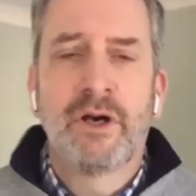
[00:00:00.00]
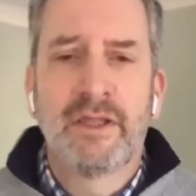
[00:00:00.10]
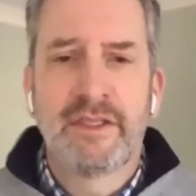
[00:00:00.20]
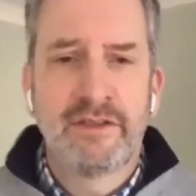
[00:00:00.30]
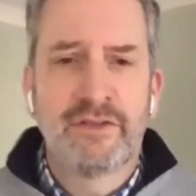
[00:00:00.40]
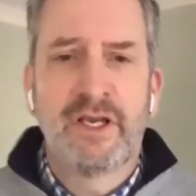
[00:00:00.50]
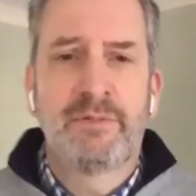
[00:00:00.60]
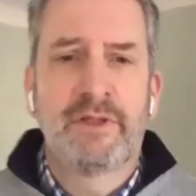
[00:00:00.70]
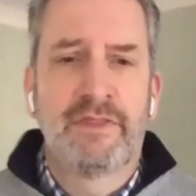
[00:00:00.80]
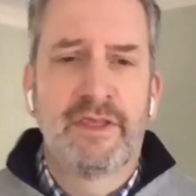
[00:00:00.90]
Well, I think there's a
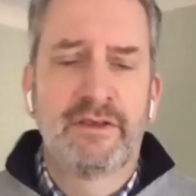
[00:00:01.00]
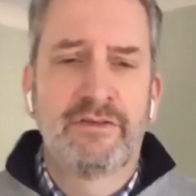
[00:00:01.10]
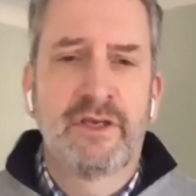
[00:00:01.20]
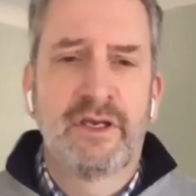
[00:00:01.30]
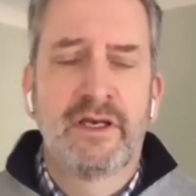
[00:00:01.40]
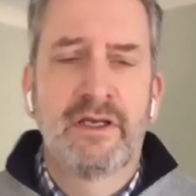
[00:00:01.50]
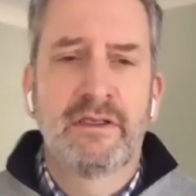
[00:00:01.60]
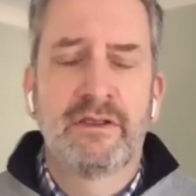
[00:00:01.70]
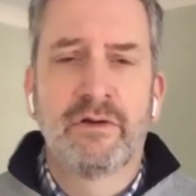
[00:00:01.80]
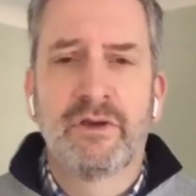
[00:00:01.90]
couple of things,
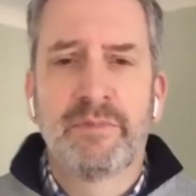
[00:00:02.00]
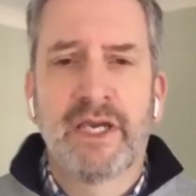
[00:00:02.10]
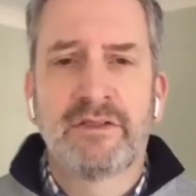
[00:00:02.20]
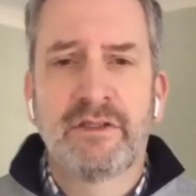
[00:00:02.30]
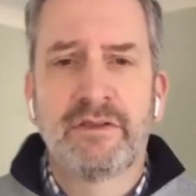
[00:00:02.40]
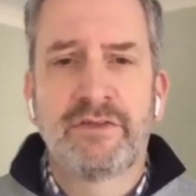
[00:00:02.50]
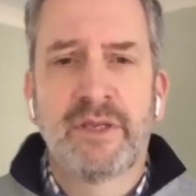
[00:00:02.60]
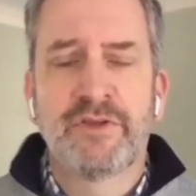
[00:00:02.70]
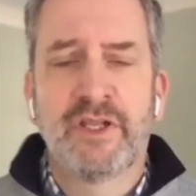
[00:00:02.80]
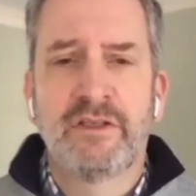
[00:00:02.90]
going back to the
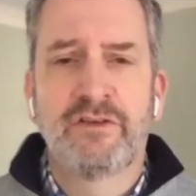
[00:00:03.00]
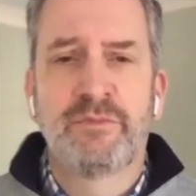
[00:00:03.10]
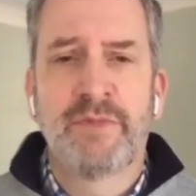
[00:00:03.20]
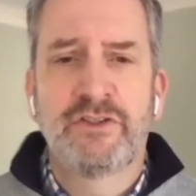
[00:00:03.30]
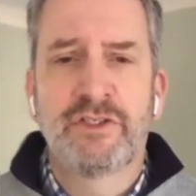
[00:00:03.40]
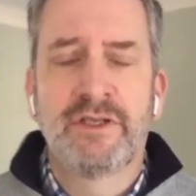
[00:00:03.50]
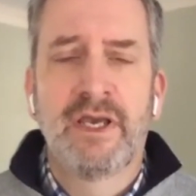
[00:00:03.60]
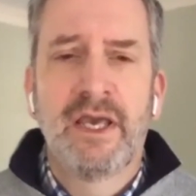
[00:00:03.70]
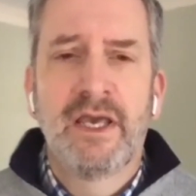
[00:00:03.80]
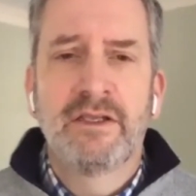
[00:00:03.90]
steps that I just mentioned.
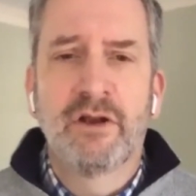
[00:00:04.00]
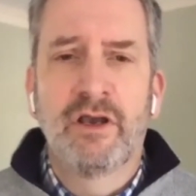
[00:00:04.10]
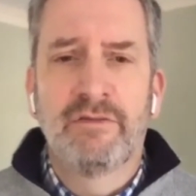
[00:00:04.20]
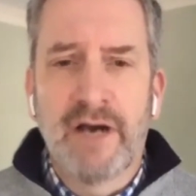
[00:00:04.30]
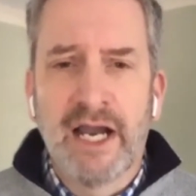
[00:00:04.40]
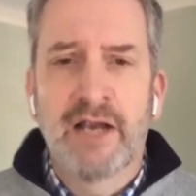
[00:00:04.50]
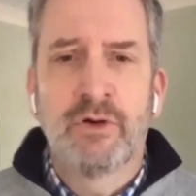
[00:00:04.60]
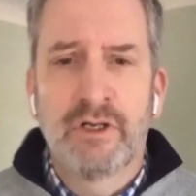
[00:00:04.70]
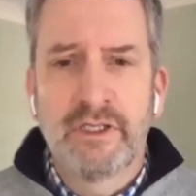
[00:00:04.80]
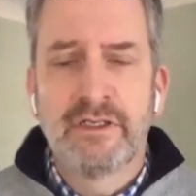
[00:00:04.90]
If I
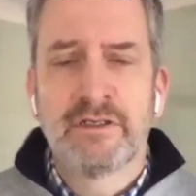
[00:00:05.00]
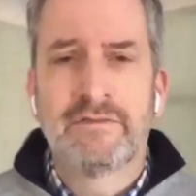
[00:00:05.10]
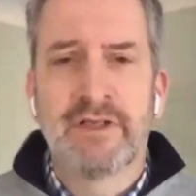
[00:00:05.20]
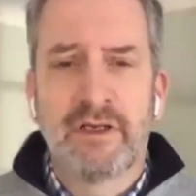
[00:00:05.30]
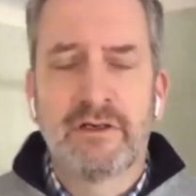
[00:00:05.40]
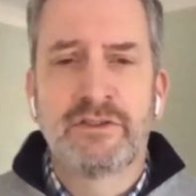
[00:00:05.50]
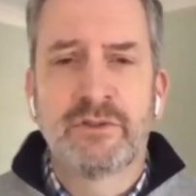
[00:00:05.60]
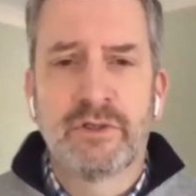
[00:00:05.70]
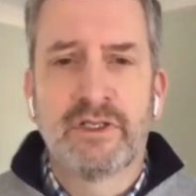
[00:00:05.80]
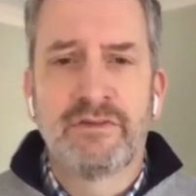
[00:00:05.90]
were a leader of a large
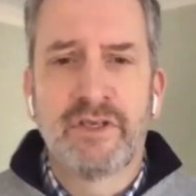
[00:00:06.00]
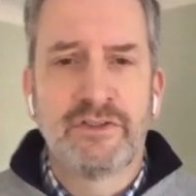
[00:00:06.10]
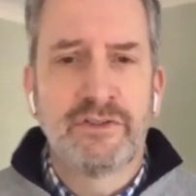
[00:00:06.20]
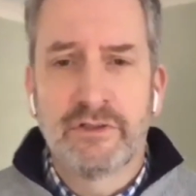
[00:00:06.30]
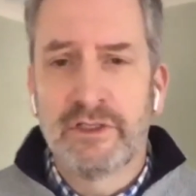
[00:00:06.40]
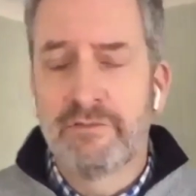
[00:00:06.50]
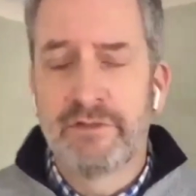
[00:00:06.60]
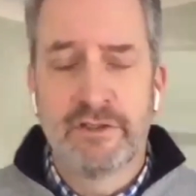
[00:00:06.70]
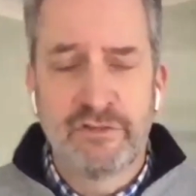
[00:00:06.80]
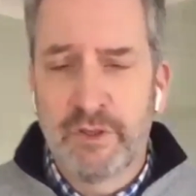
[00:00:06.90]
organization or
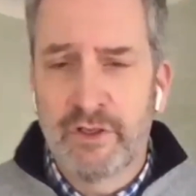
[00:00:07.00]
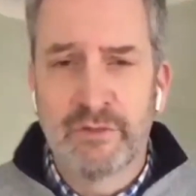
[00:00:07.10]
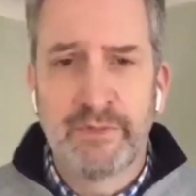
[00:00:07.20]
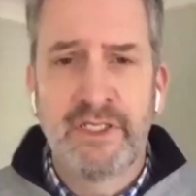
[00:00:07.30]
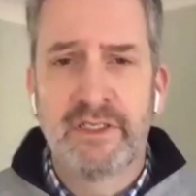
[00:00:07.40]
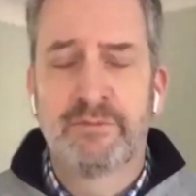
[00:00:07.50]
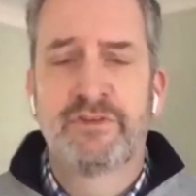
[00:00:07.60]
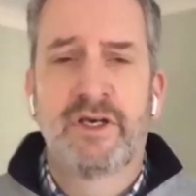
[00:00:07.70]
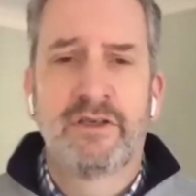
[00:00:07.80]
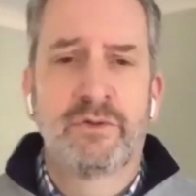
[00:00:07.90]
even a small or
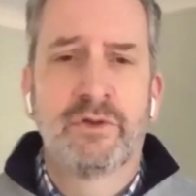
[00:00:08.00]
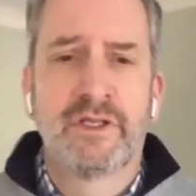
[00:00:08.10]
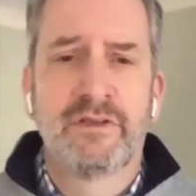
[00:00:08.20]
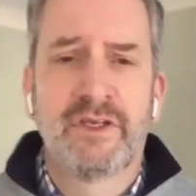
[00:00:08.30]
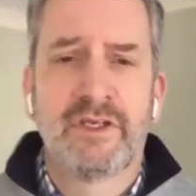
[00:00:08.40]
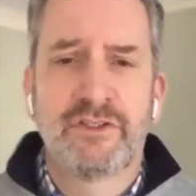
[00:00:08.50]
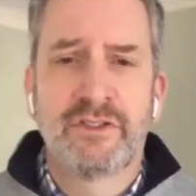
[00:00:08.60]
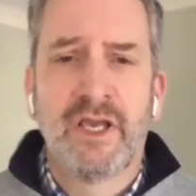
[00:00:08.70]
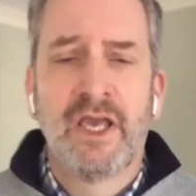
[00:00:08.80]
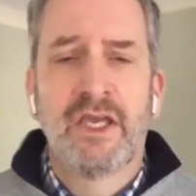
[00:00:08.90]
medium-sized
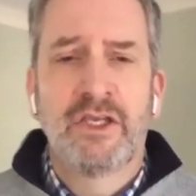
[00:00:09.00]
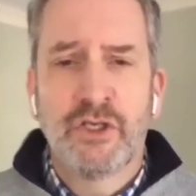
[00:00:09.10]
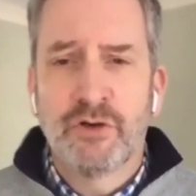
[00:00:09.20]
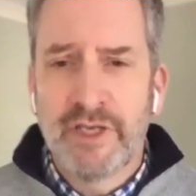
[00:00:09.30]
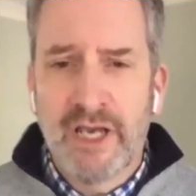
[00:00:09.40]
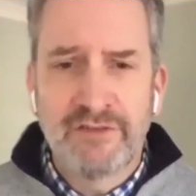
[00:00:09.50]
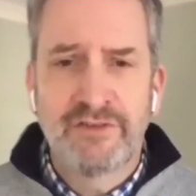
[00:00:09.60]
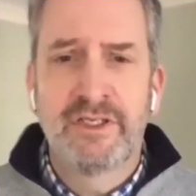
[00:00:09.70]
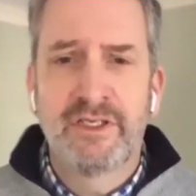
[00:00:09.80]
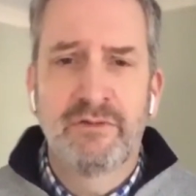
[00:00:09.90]
organization,
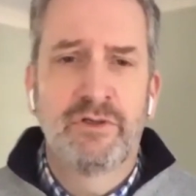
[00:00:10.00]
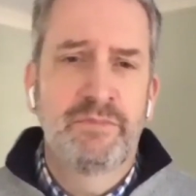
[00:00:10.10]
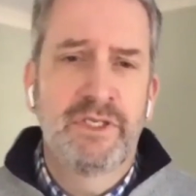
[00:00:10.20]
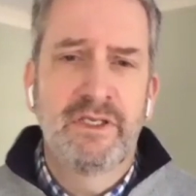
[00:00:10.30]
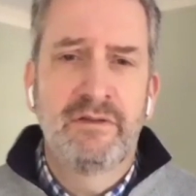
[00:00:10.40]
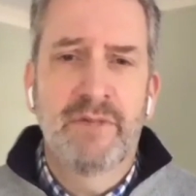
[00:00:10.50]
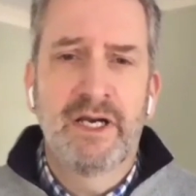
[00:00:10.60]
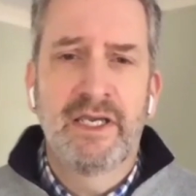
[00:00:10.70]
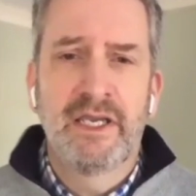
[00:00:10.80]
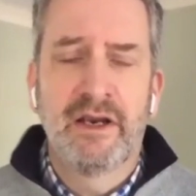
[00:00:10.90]
curiosity would be
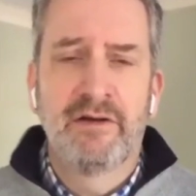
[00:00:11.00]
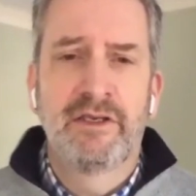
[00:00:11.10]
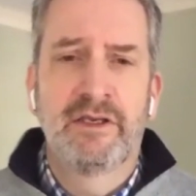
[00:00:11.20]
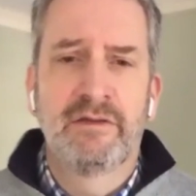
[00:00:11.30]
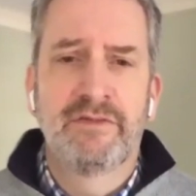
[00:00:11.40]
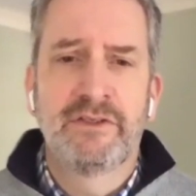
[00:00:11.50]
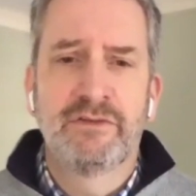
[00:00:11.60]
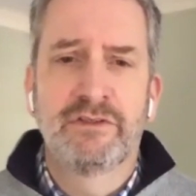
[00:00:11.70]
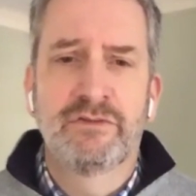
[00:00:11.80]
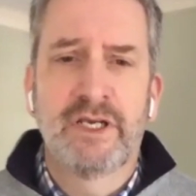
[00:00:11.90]
my area of
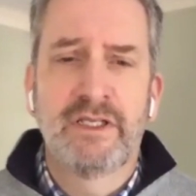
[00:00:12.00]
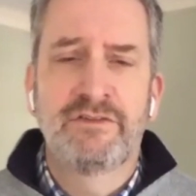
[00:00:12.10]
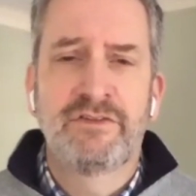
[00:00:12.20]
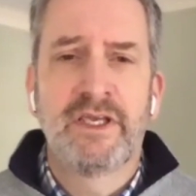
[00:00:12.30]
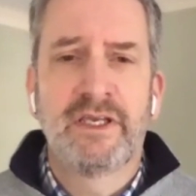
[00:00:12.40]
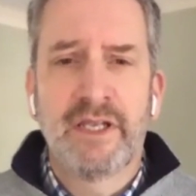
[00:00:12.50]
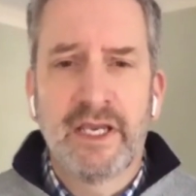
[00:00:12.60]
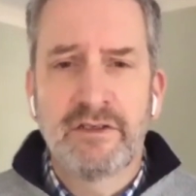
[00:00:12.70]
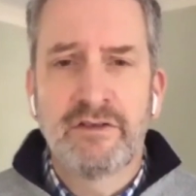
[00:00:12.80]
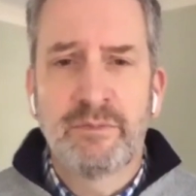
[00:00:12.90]
interest, right? It's staying
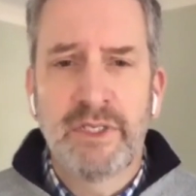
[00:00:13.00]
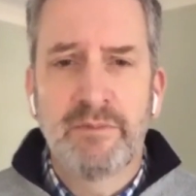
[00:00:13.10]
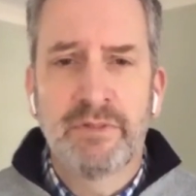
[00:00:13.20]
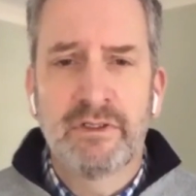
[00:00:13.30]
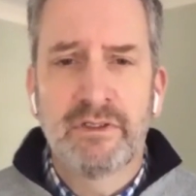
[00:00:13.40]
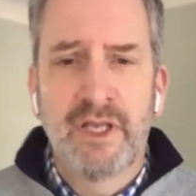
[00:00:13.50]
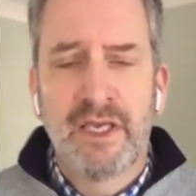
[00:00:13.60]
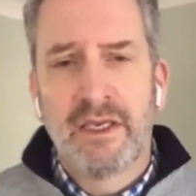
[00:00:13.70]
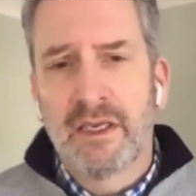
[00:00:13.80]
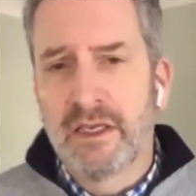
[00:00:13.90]
connected to people
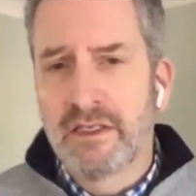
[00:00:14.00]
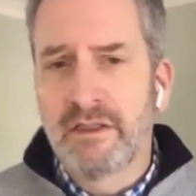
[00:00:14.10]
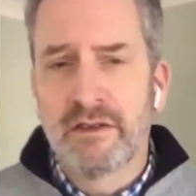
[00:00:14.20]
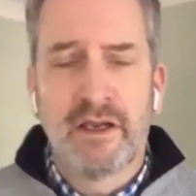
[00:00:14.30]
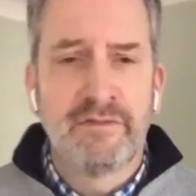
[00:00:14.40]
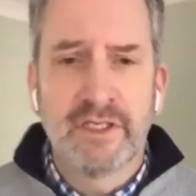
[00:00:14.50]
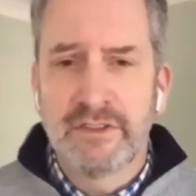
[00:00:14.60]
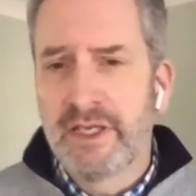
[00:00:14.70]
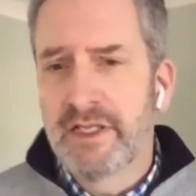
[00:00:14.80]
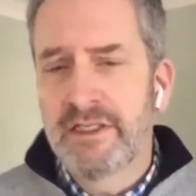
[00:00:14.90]
and either having a
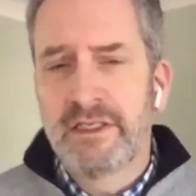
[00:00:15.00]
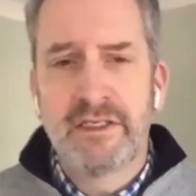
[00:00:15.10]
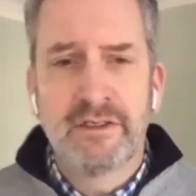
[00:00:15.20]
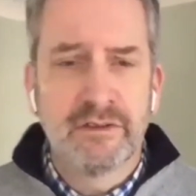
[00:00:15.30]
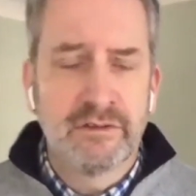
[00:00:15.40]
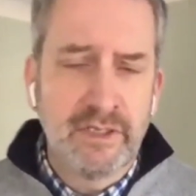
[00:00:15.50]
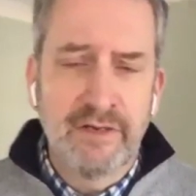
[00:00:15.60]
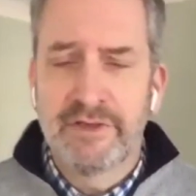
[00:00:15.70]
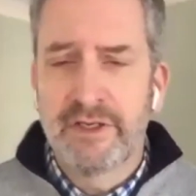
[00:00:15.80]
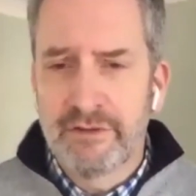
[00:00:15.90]
daily or
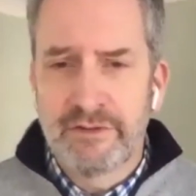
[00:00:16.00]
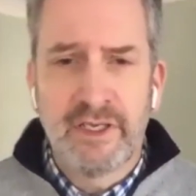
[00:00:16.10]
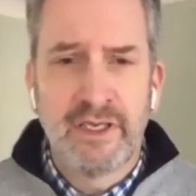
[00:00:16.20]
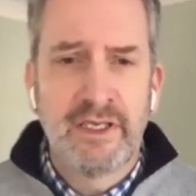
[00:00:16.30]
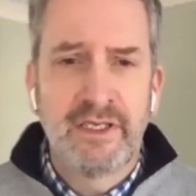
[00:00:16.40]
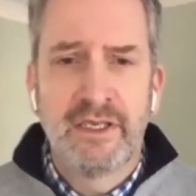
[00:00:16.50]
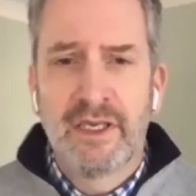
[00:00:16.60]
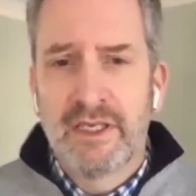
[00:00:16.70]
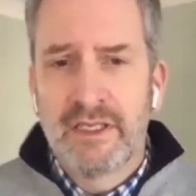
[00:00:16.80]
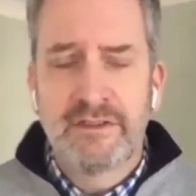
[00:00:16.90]
every other day
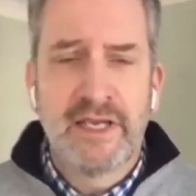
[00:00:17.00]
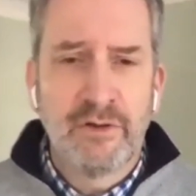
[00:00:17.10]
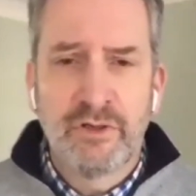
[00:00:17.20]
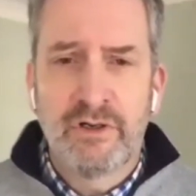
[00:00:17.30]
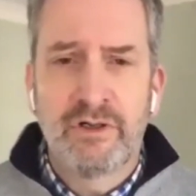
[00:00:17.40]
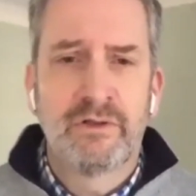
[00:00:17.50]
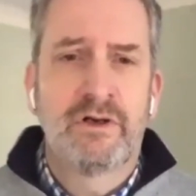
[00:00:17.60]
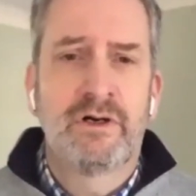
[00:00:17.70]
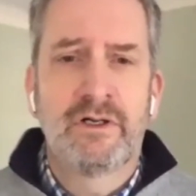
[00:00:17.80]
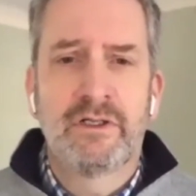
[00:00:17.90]
town hall
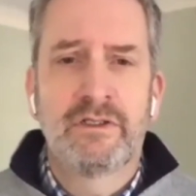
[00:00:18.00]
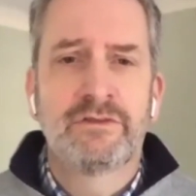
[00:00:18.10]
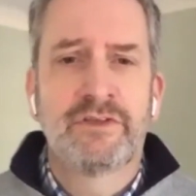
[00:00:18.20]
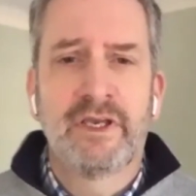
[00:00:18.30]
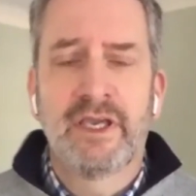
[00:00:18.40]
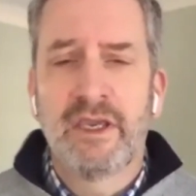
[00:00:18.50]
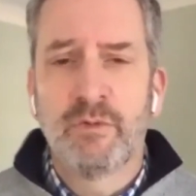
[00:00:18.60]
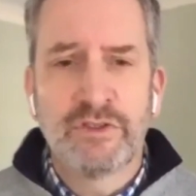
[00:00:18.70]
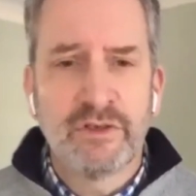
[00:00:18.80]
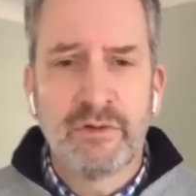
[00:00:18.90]
call saying, hey,
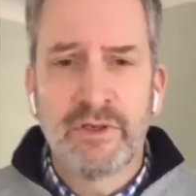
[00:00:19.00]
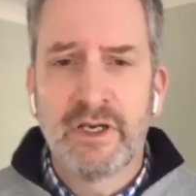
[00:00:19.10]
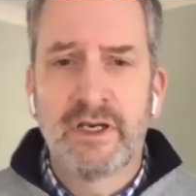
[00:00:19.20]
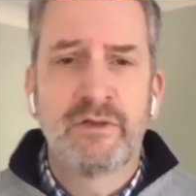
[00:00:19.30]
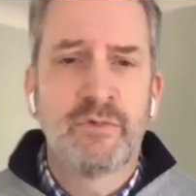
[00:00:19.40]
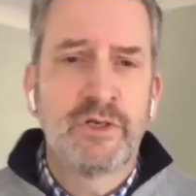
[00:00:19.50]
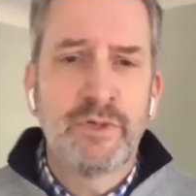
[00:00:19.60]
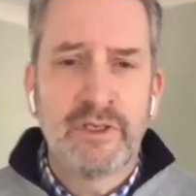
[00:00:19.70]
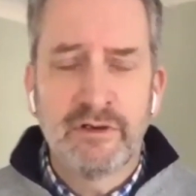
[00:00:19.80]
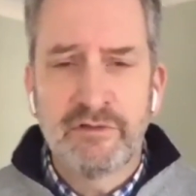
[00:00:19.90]
what's going on? What are
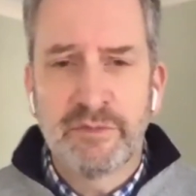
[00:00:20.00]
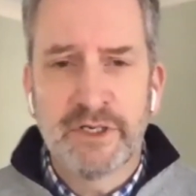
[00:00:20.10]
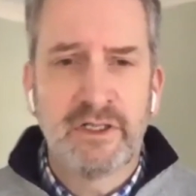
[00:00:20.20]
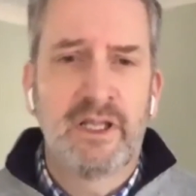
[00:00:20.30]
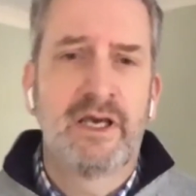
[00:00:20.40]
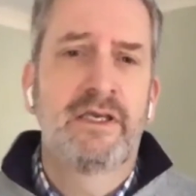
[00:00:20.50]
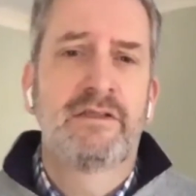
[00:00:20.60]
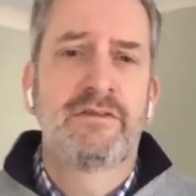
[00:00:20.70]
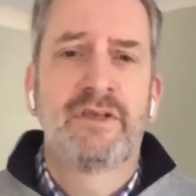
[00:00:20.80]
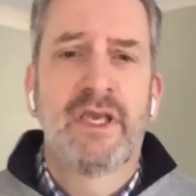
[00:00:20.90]
we hearing from our
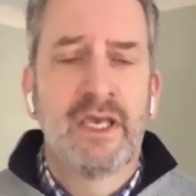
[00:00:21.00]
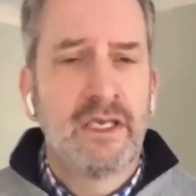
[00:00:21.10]
clients?